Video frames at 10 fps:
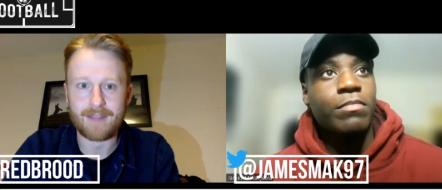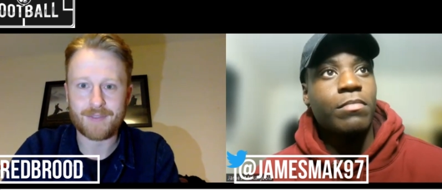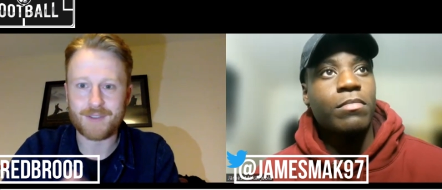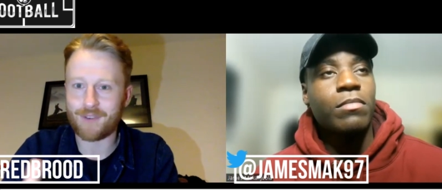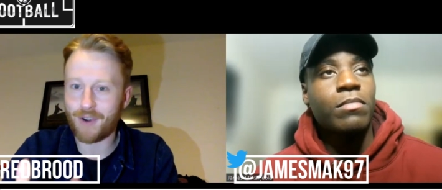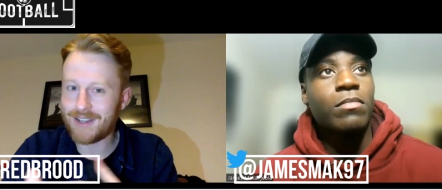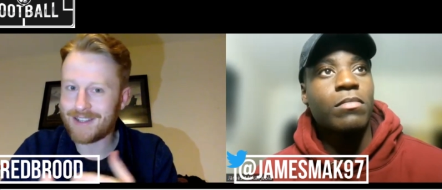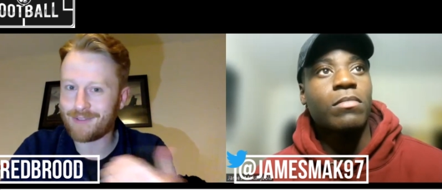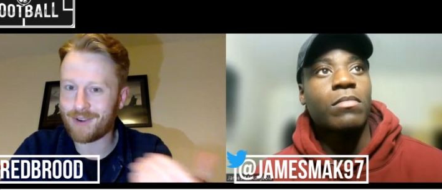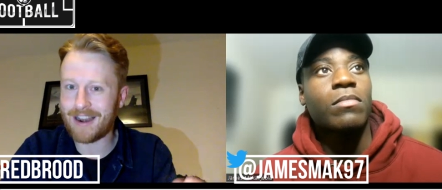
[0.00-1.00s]
Speaker 1: It's a very
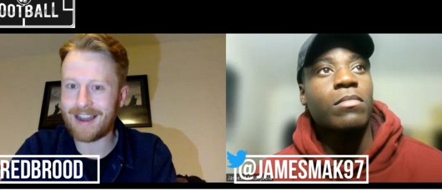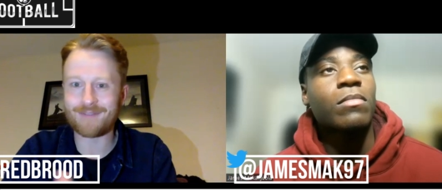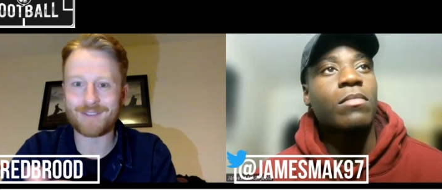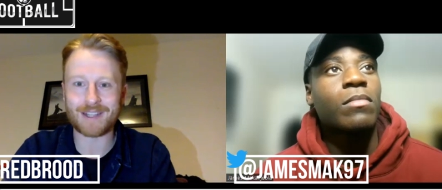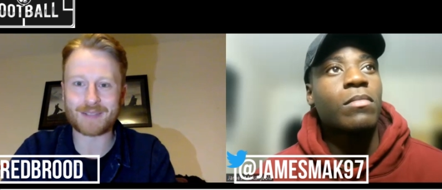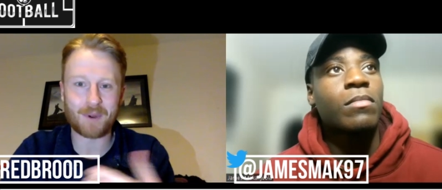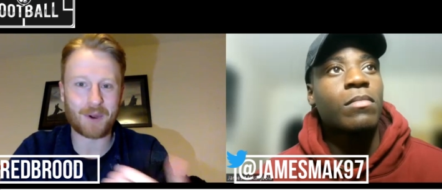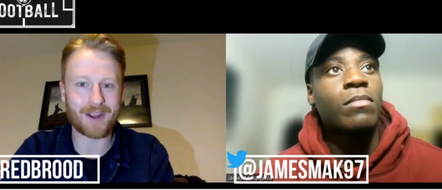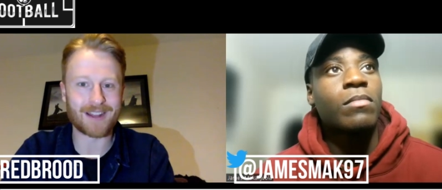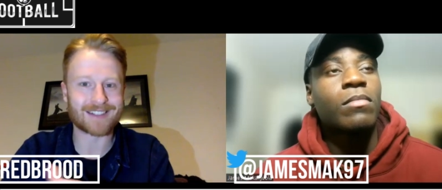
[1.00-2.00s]
different lived
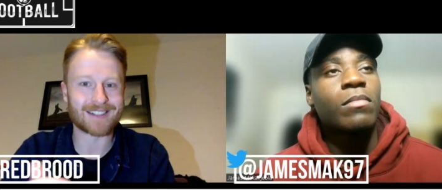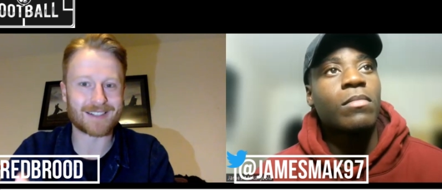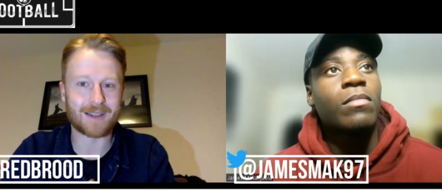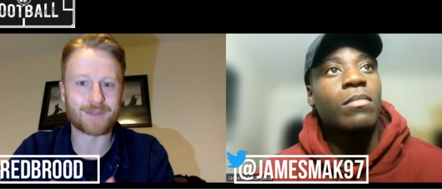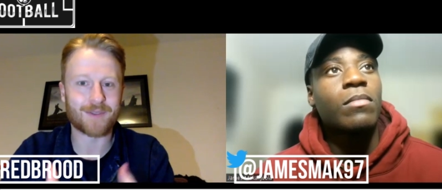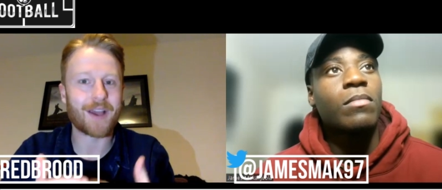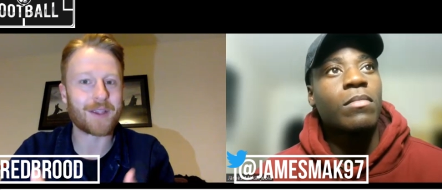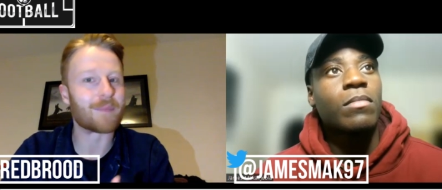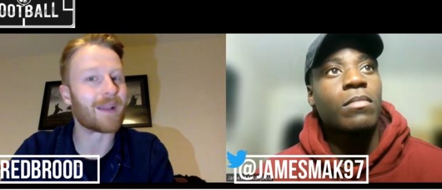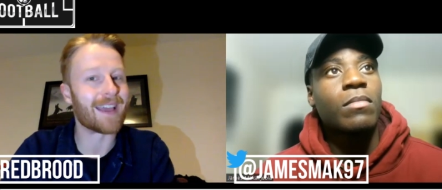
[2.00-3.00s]
experience in terms of how you
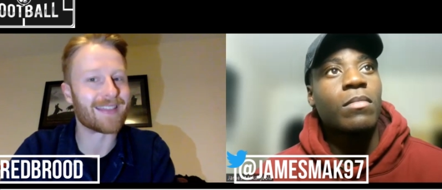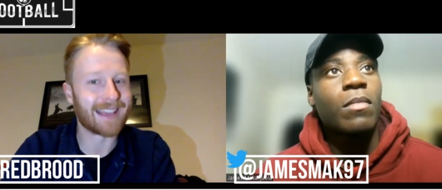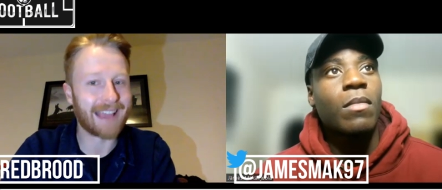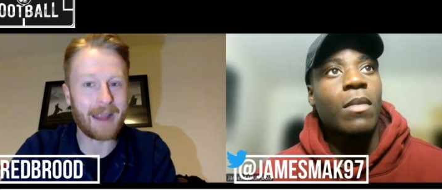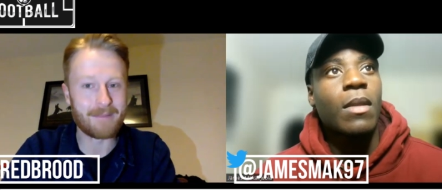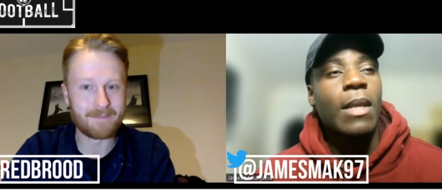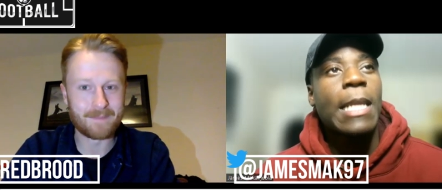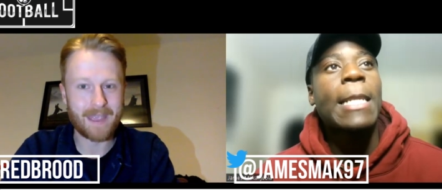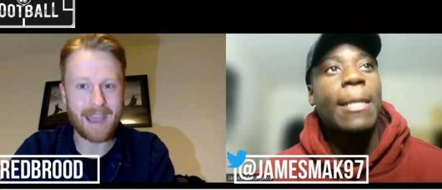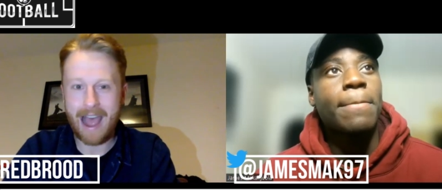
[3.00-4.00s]
play in the game.
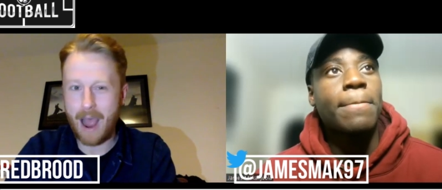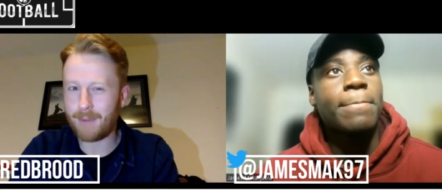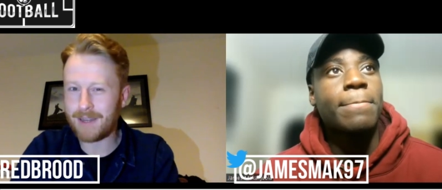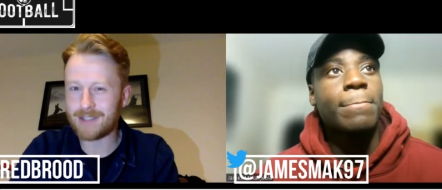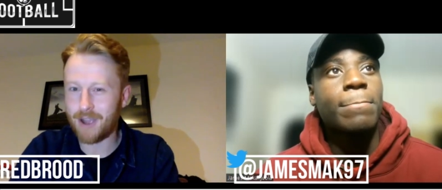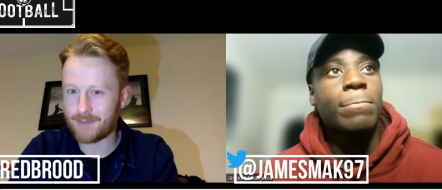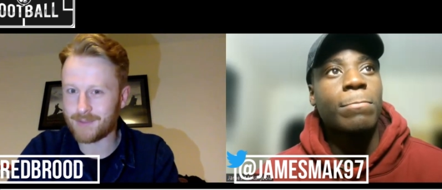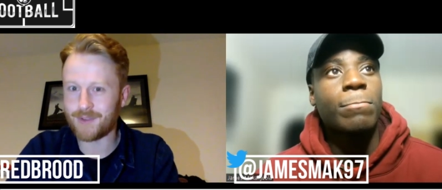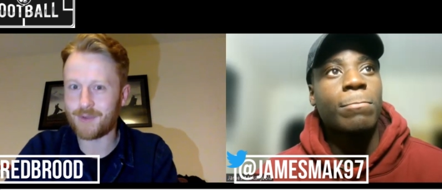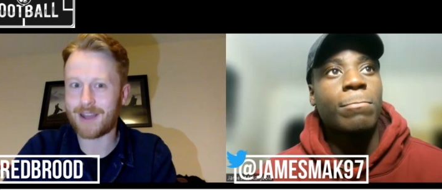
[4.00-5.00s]
How many times
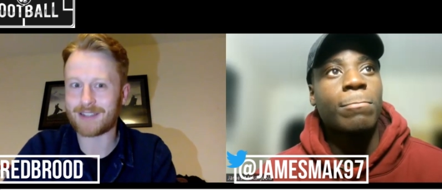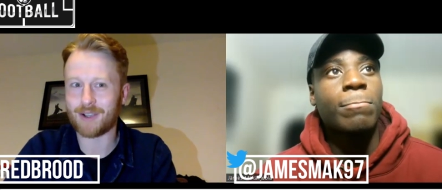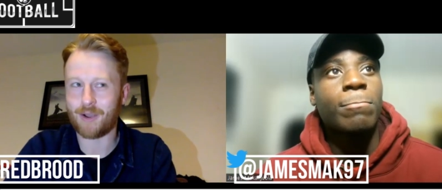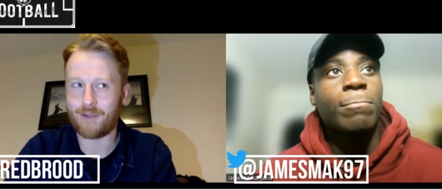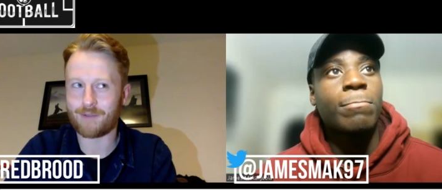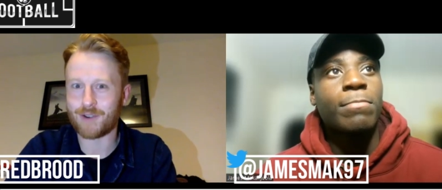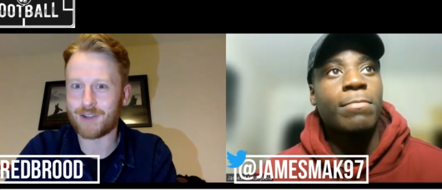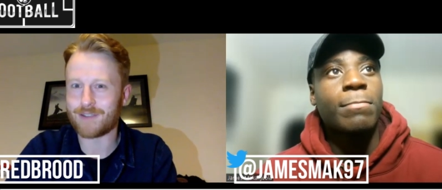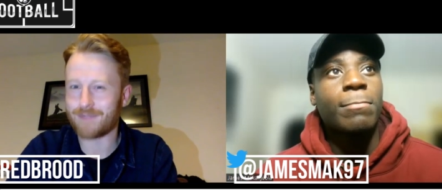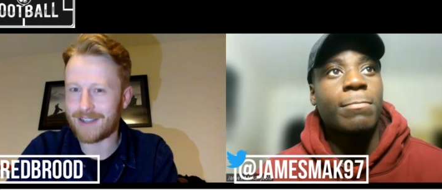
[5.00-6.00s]
have you had to go out for a
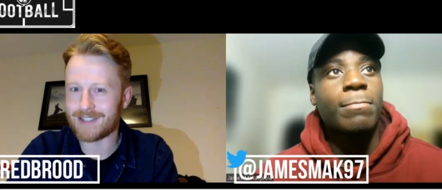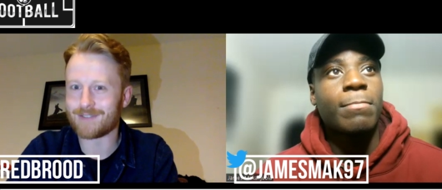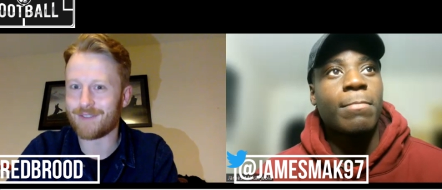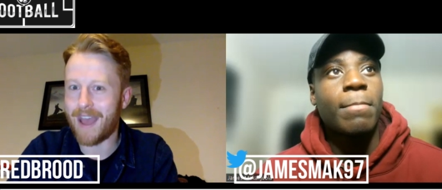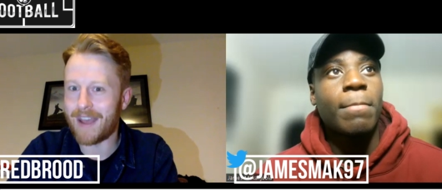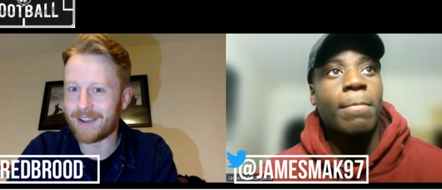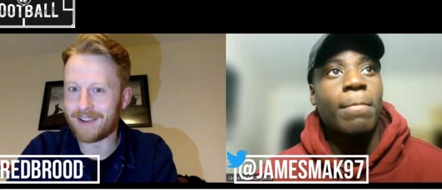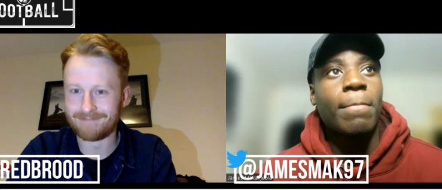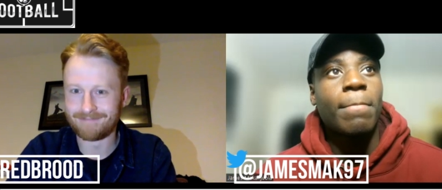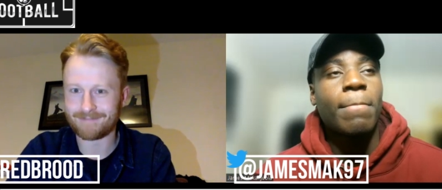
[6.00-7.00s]
defensive header,
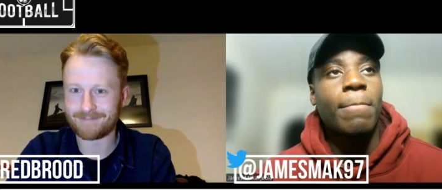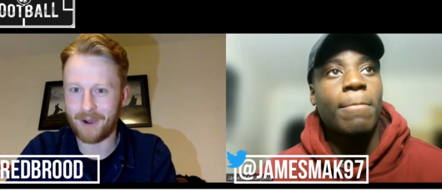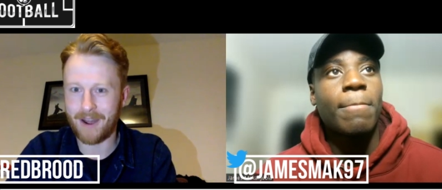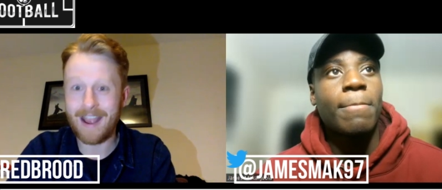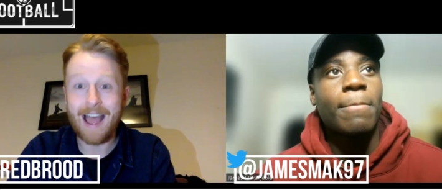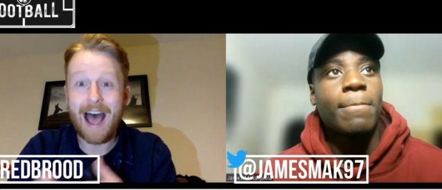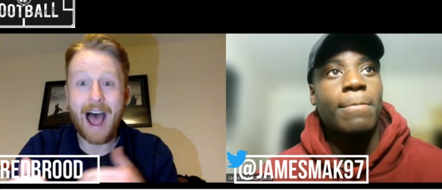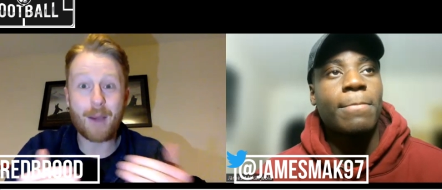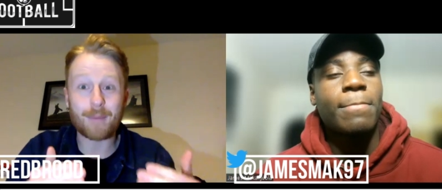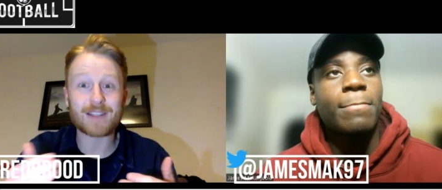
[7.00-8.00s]
right?
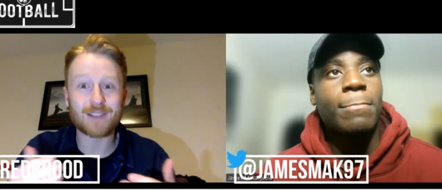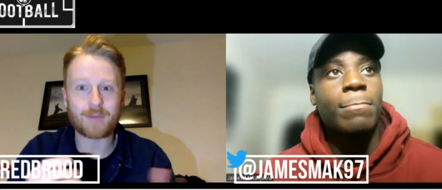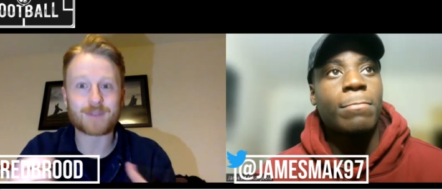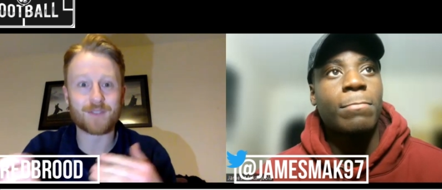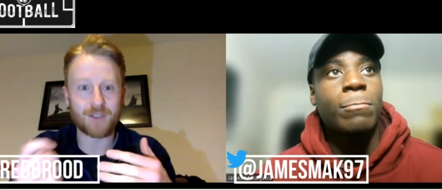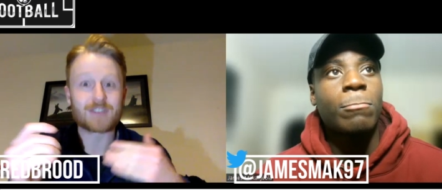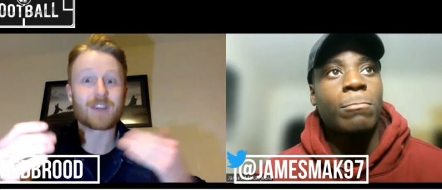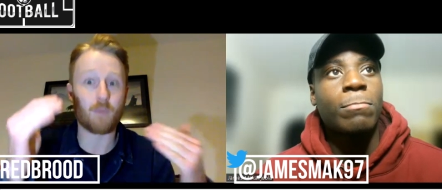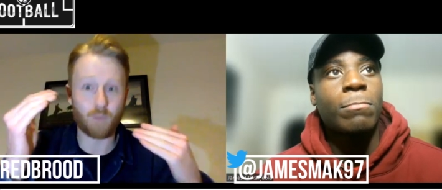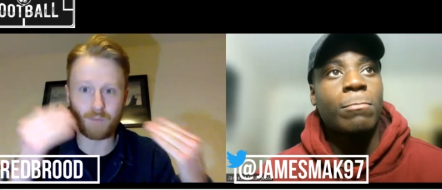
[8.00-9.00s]
How many times have you,
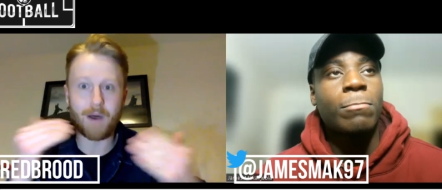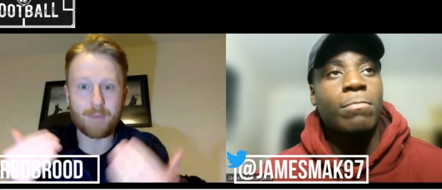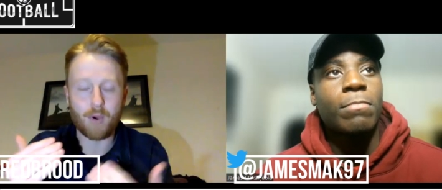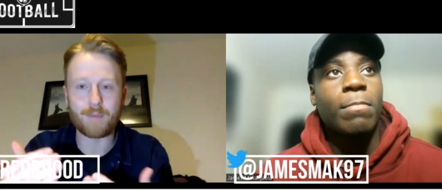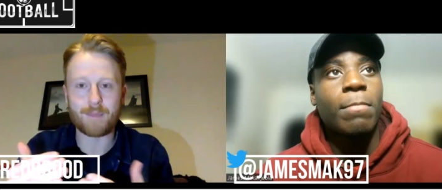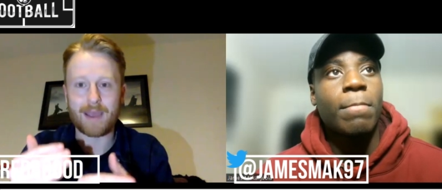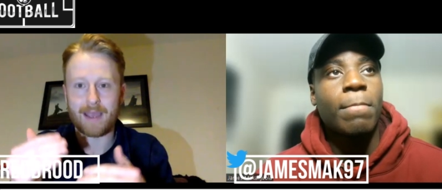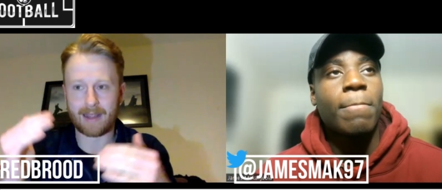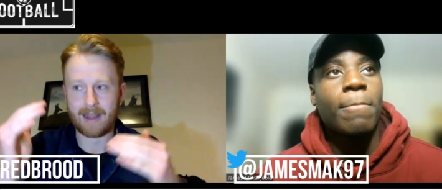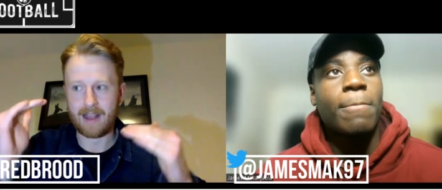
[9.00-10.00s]
my point
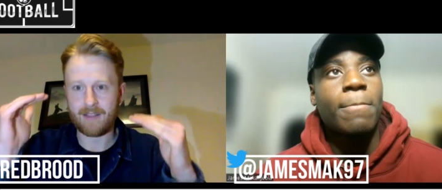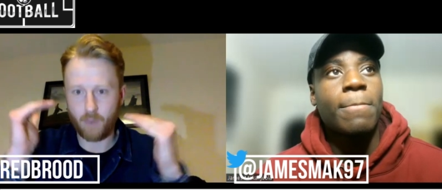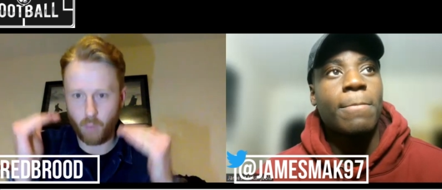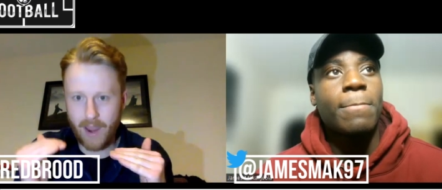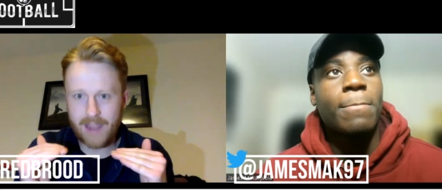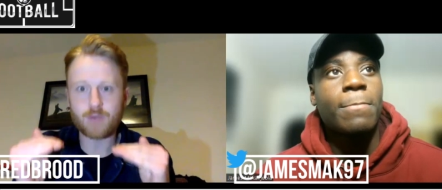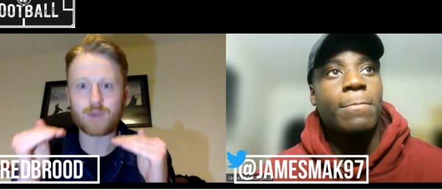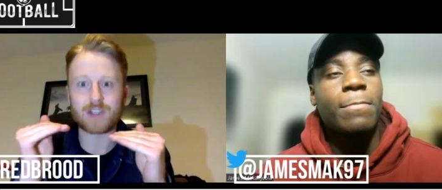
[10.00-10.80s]
being, the way you